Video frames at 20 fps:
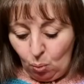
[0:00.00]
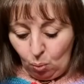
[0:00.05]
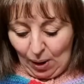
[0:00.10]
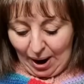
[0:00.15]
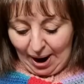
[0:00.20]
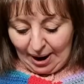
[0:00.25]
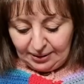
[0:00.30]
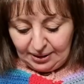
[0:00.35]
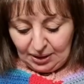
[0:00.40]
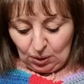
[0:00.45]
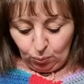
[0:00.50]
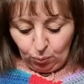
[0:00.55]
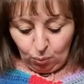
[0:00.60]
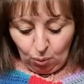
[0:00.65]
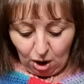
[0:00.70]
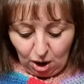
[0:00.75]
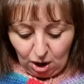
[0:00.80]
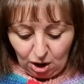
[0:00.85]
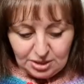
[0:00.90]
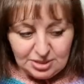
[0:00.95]
One
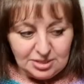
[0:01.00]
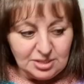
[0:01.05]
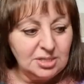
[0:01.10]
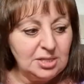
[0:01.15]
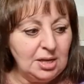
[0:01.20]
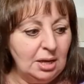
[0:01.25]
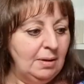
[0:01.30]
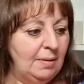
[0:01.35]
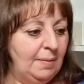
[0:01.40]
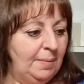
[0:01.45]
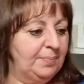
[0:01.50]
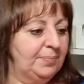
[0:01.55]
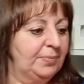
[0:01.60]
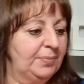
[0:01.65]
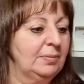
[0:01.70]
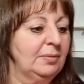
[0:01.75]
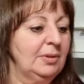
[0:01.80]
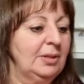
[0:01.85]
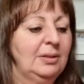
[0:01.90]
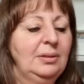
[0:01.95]
was,
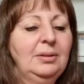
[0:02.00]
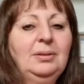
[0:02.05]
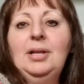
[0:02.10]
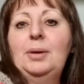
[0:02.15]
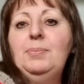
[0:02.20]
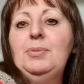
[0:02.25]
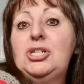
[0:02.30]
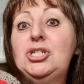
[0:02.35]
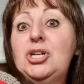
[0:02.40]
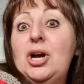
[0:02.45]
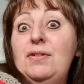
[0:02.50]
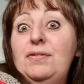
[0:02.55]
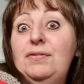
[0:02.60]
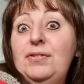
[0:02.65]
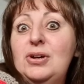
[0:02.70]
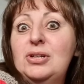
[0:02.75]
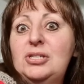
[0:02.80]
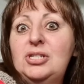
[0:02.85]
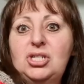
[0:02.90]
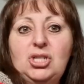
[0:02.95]
mm, let me show you
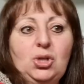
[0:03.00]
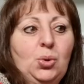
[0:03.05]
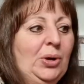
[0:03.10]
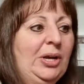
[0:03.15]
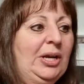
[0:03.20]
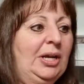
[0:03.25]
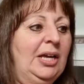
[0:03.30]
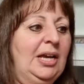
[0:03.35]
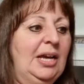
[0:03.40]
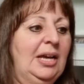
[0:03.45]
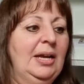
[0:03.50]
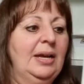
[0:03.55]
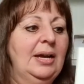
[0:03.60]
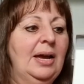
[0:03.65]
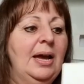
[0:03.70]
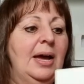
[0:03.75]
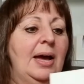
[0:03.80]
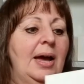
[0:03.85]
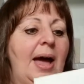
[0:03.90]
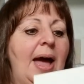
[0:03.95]
first just quickly,
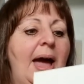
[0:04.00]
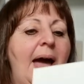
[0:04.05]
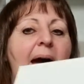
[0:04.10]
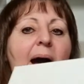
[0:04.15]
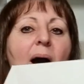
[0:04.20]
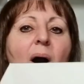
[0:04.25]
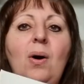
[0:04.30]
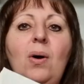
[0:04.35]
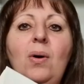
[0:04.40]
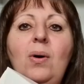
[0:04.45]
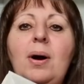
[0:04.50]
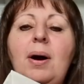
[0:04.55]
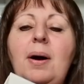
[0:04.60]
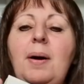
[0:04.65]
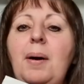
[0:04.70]
our